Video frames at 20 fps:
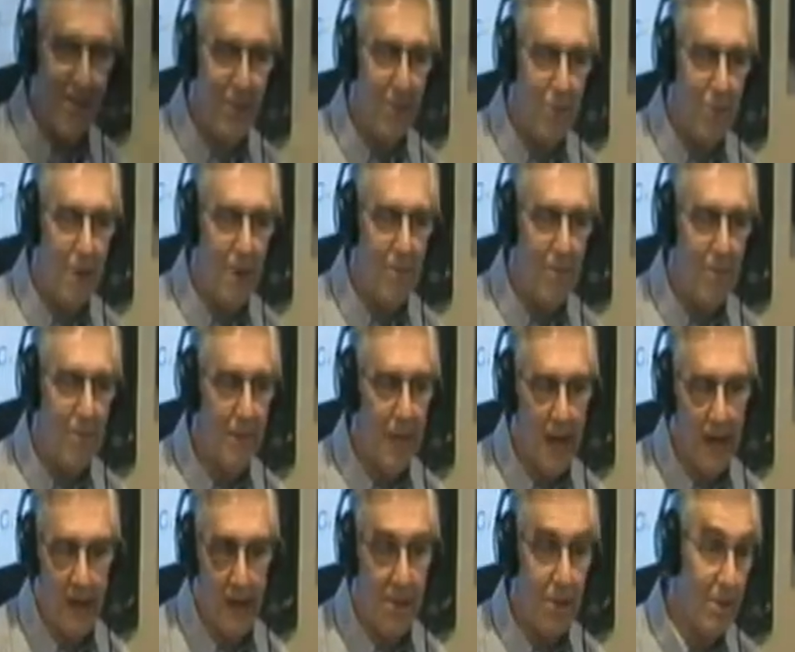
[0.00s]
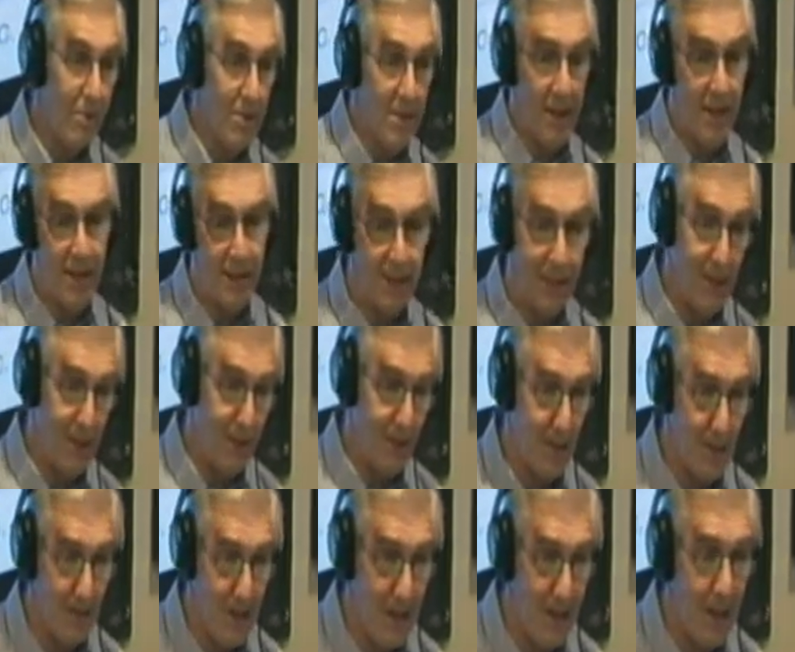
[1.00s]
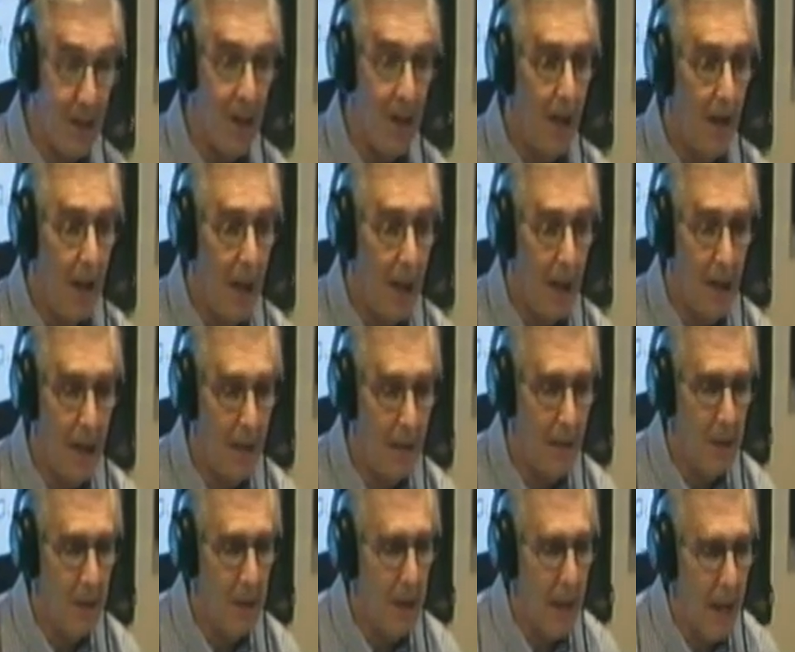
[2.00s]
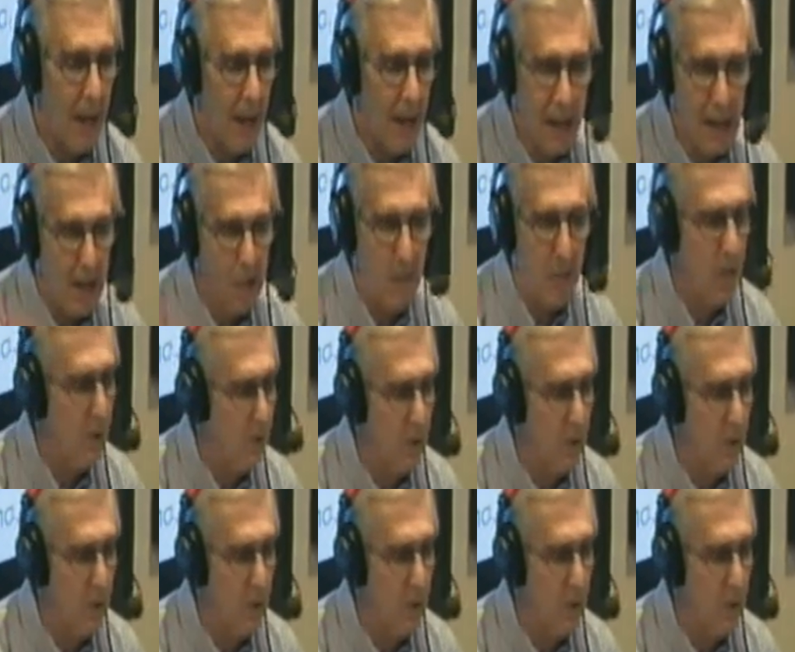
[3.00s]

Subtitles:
no problem. Now let's go take a look at the suite. And you go,